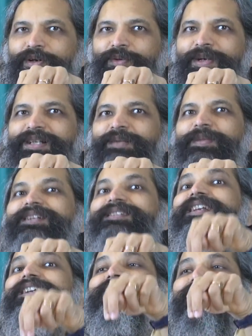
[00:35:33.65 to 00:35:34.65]
20 minutes
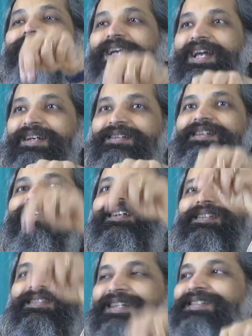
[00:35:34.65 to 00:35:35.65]
later you have 8,
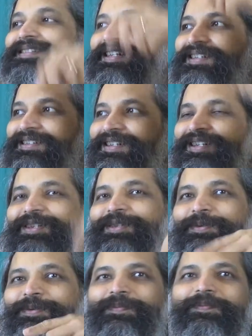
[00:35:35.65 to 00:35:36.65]
16,
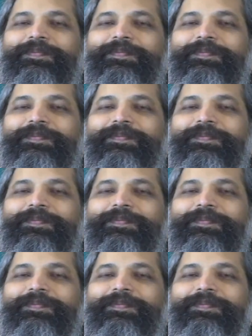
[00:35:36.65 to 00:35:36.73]
32.